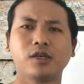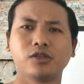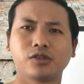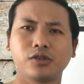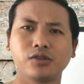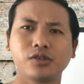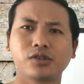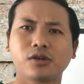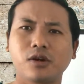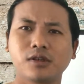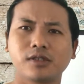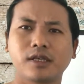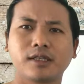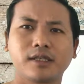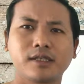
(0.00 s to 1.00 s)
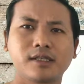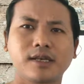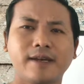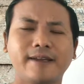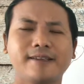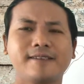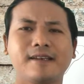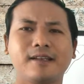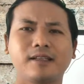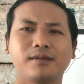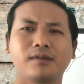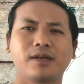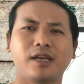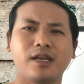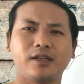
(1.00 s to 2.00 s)
So you just contact this guy and tell
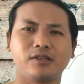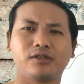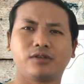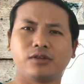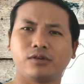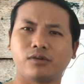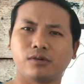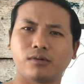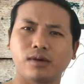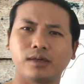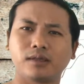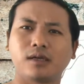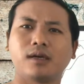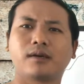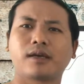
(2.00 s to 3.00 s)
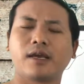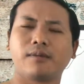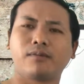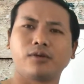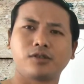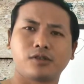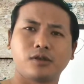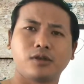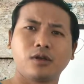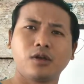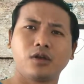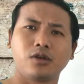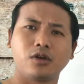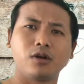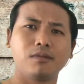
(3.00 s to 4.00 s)
them that, hey dude, you know what, I can put
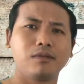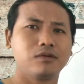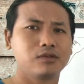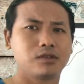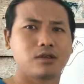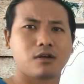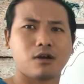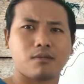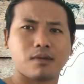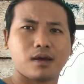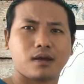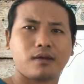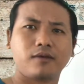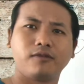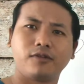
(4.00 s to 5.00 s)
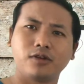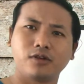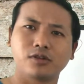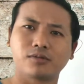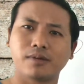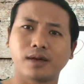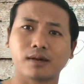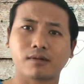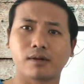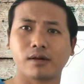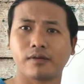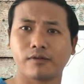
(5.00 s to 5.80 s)
your music on my videos background.